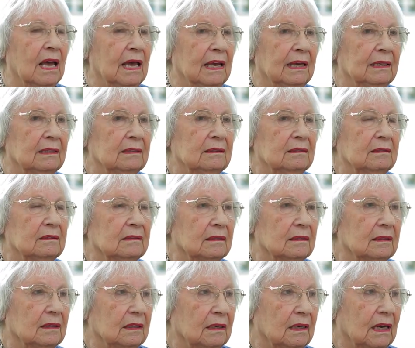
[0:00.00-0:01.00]
And
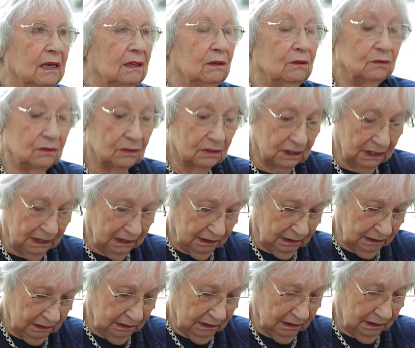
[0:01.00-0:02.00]
I looked
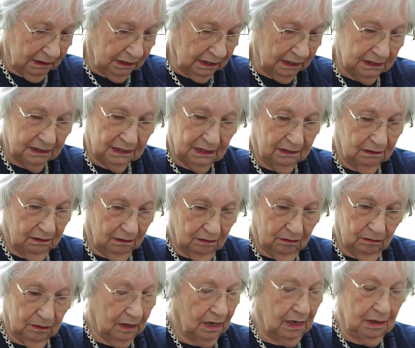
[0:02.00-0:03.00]
at it and I said,
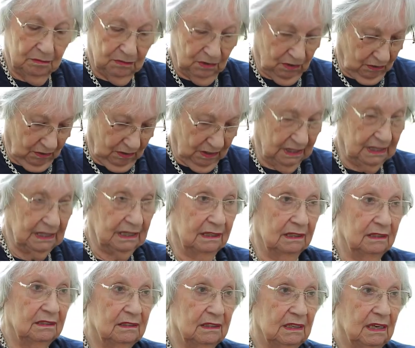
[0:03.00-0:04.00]
I'm not
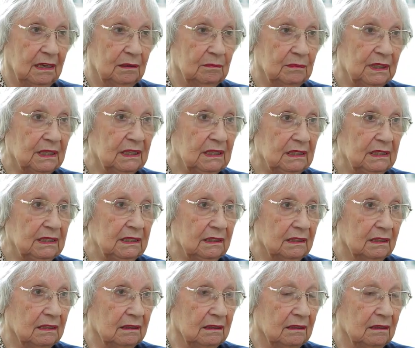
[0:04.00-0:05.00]
dirty, I'm a
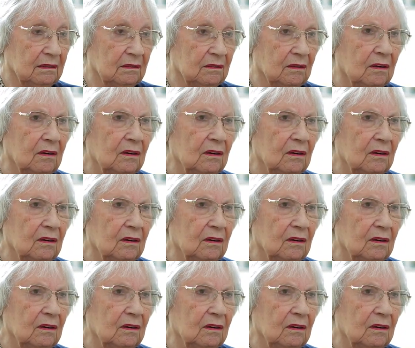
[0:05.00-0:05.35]
clean girl.